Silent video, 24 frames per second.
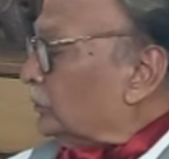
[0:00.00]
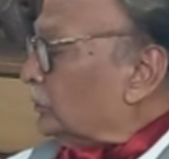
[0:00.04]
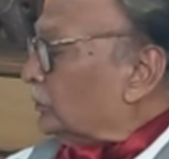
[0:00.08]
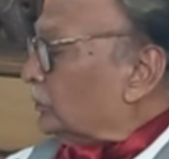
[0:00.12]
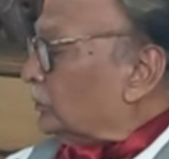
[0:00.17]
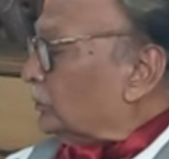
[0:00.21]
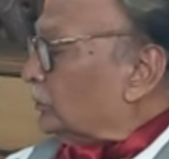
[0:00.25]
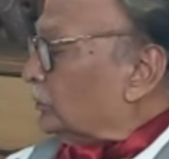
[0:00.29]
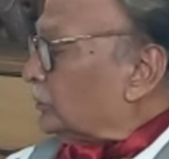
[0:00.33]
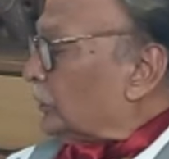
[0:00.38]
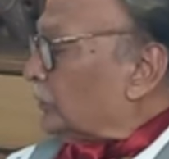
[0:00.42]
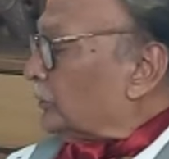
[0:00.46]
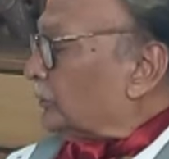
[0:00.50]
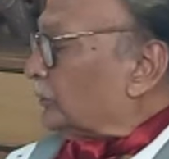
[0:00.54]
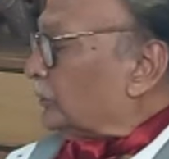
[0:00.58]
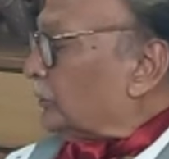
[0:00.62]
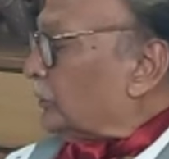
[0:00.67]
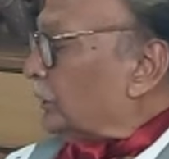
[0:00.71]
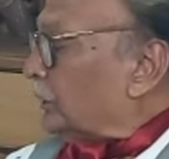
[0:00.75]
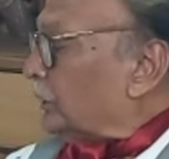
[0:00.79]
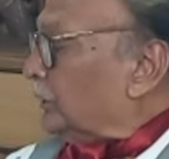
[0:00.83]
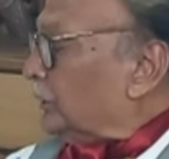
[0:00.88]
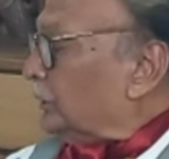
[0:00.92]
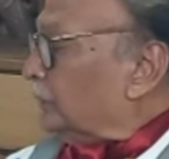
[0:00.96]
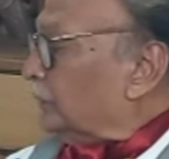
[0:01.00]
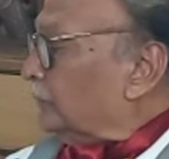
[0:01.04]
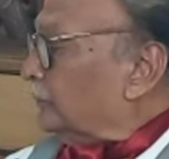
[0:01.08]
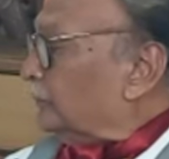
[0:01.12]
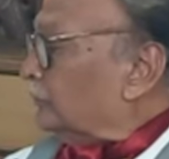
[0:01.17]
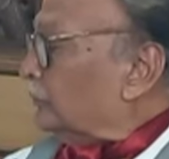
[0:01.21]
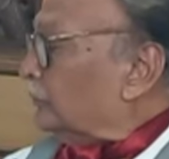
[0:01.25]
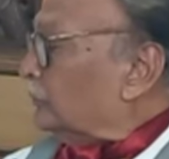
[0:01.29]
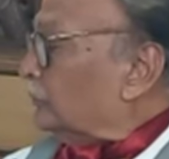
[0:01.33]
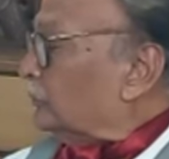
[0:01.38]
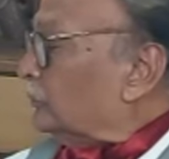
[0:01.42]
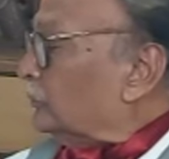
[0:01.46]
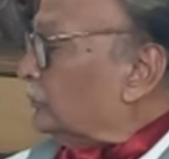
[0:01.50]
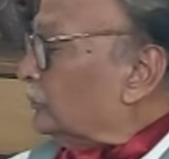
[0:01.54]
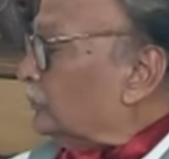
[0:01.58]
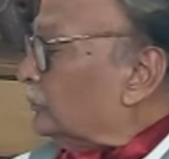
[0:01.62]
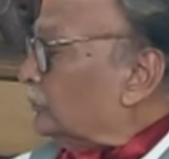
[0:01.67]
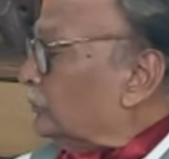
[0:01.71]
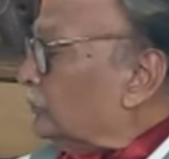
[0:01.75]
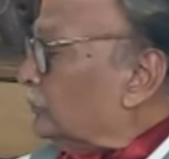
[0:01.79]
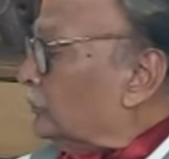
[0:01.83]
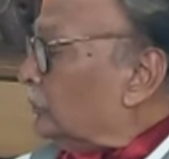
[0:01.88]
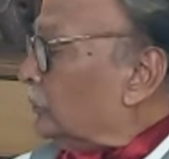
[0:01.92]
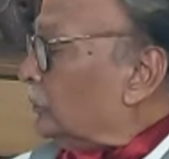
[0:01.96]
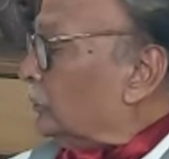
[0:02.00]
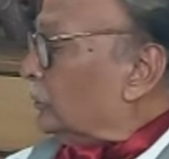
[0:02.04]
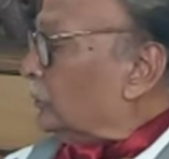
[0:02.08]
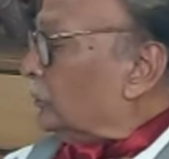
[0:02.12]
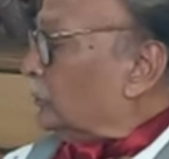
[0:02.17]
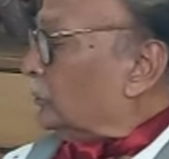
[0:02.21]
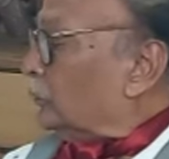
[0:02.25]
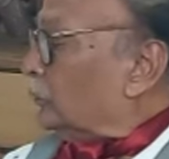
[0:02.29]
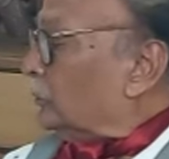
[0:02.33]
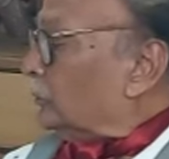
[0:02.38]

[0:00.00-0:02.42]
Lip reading: that is the 9-day, which